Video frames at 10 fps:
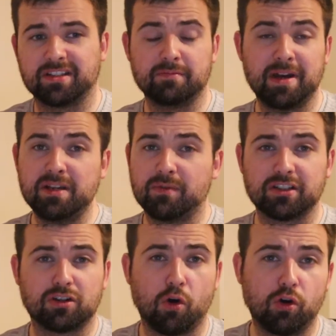And in many
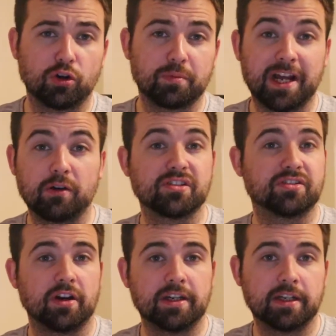ways, Cork could have been out of
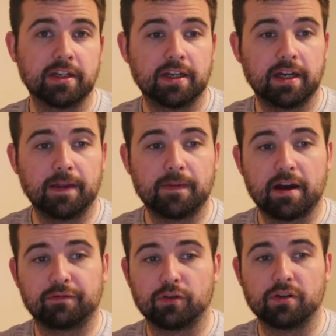sight in
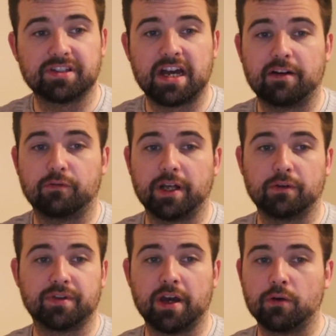that first half
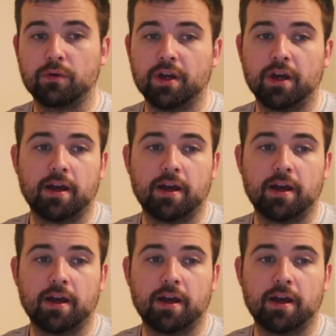without doubt.